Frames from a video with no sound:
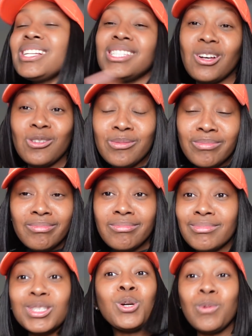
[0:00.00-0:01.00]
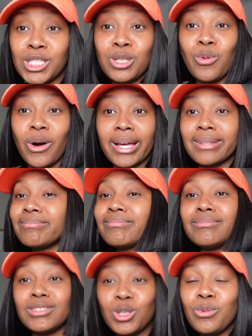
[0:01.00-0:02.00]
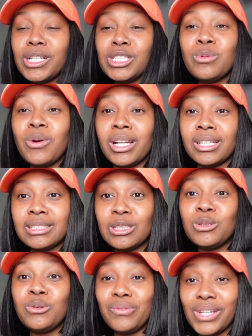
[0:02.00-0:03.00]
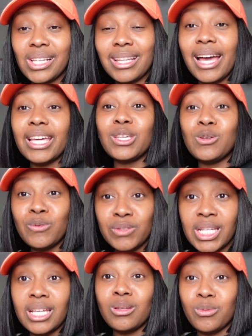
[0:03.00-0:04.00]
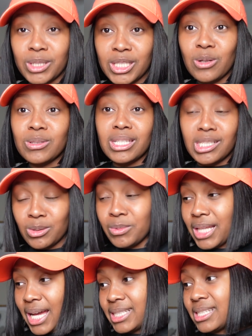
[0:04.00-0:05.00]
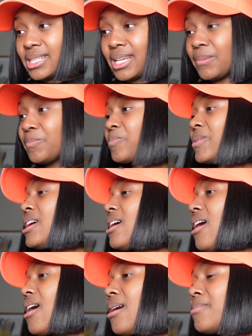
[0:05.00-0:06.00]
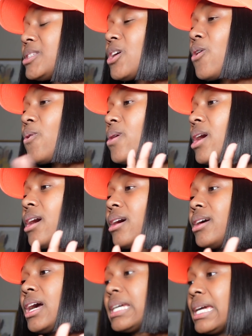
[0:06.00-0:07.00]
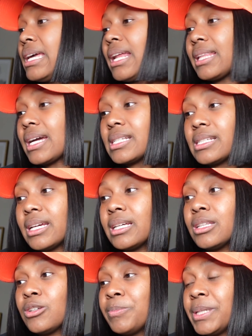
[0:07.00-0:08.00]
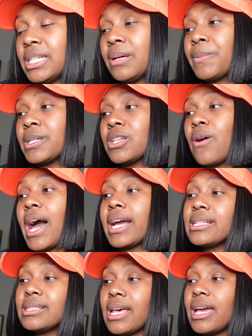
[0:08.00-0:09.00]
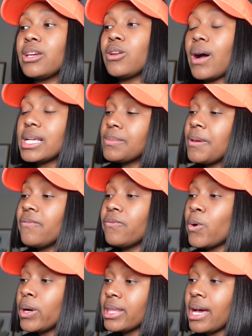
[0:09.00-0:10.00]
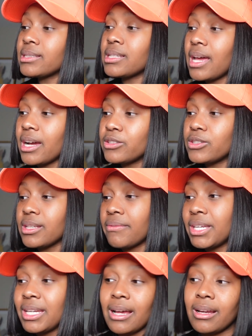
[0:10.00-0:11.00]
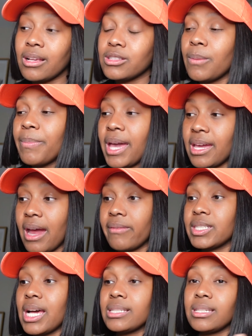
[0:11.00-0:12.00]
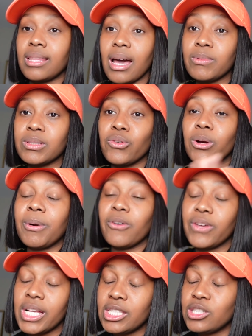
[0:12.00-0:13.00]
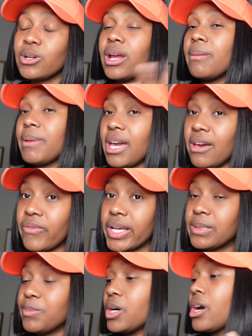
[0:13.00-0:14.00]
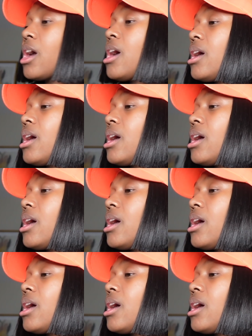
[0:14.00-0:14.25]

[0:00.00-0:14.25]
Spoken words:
So do what you want. Do what you want until you feel like you've seen the results that you would like to see. So again, I like to dig a little bit deeper. So I can say, I spent $4,979 on paid advertising. That was for both Instagram and Facebook.